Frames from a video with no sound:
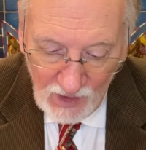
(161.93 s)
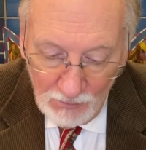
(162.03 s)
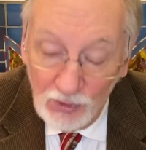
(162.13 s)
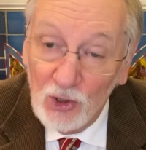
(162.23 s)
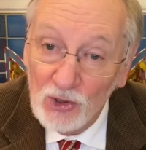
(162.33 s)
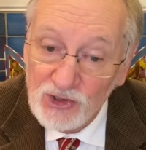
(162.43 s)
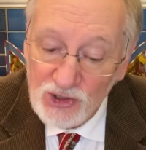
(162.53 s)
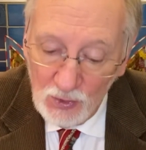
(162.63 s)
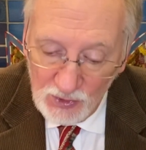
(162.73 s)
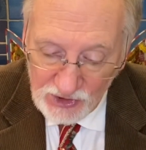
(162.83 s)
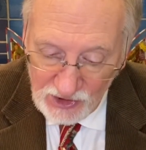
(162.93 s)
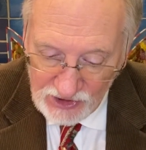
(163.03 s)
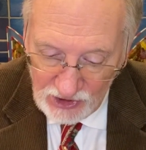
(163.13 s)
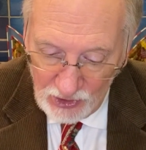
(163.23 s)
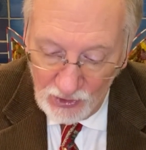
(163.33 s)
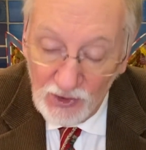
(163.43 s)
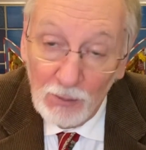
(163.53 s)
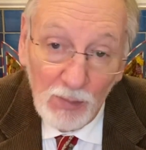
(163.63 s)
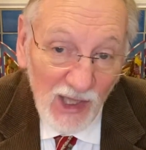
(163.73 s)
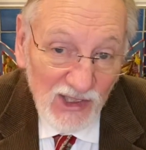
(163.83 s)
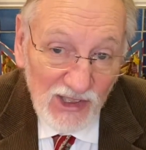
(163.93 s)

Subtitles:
because she was considered the best